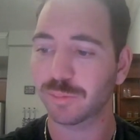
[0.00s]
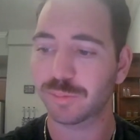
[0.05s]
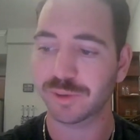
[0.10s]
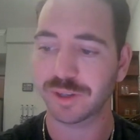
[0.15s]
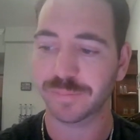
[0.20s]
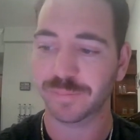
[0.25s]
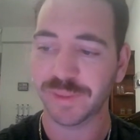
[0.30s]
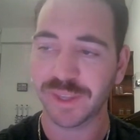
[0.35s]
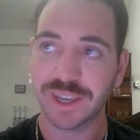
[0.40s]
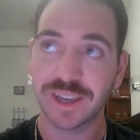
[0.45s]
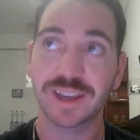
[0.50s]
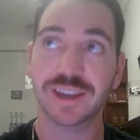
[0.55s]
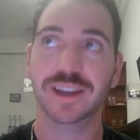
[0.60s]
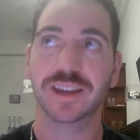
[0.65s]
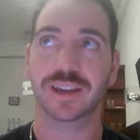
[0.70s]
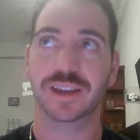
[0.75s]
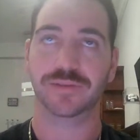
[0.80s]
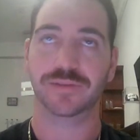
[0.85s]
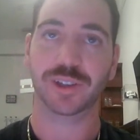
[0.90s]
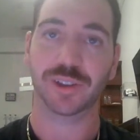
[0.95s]
But
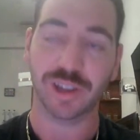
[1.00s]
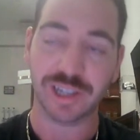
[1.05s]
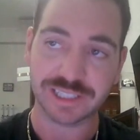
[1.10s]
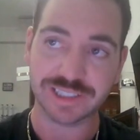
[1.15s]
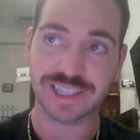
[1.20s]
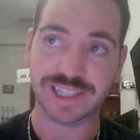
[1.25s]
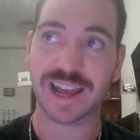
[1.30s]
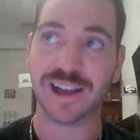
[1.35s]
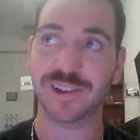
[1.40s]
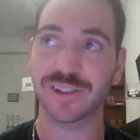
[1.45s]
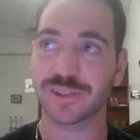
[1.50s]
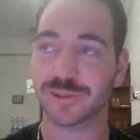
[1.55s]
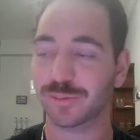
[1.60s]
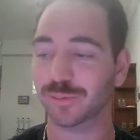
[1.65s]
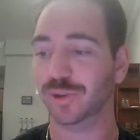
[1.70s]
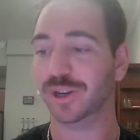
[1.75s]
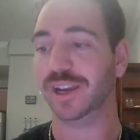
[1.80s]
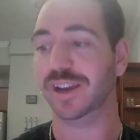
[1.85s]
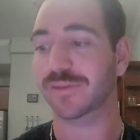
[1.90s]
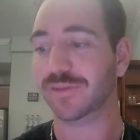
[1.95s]
if you like Dallas,
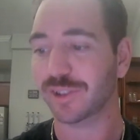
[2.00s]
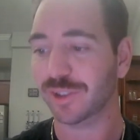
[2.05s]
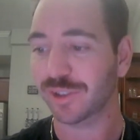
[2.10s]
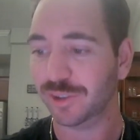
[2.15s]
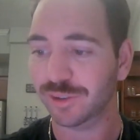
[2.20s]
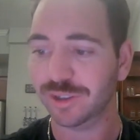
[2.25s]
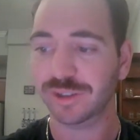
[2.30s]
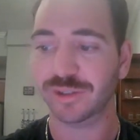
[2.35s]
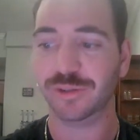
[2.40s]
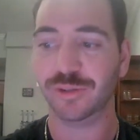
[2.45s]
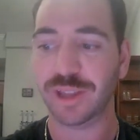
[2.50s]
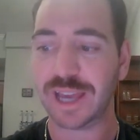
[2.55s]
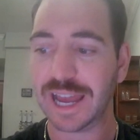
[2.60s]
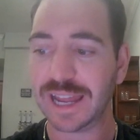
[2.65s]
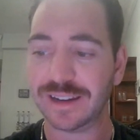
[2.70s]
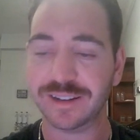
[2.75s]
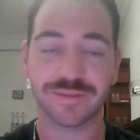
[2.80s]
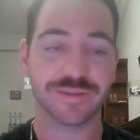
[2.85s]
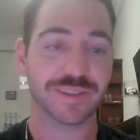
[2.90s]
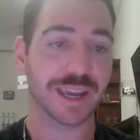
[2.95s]
whatever, you can do
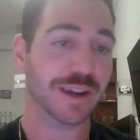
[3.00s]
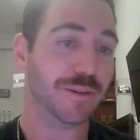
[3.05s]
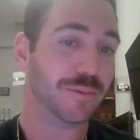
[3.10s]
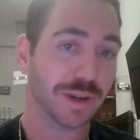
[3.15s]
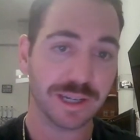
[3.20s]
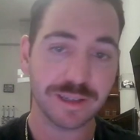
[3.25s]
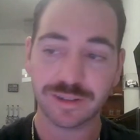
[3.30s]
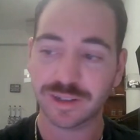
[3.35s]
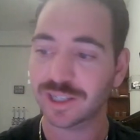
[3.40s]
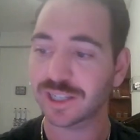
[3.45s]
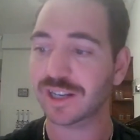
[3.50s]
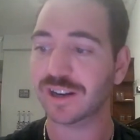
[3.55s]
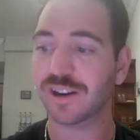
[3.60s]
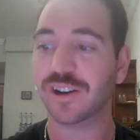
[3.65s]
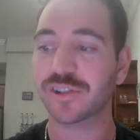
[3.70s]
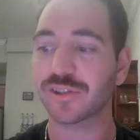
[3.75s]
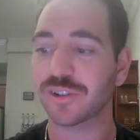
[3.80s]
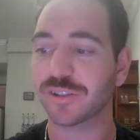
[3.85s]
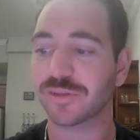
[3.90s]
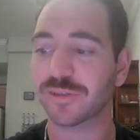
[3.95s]
that. And if they win, you get
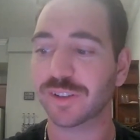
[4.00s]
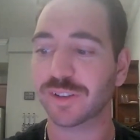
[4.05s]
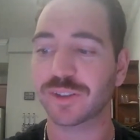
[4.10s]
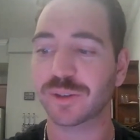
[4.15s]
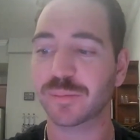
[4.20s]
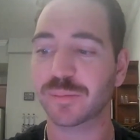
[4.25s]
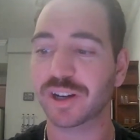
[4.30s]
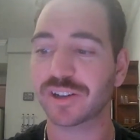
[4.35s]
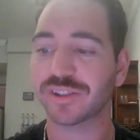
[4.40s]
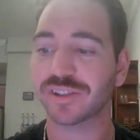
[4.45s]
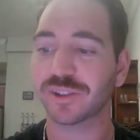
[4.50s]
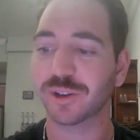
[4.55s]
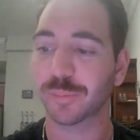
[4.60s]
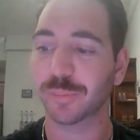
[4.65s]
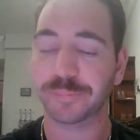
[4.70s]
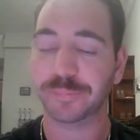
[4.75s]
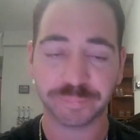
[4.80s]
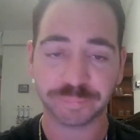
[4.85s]
$150 too.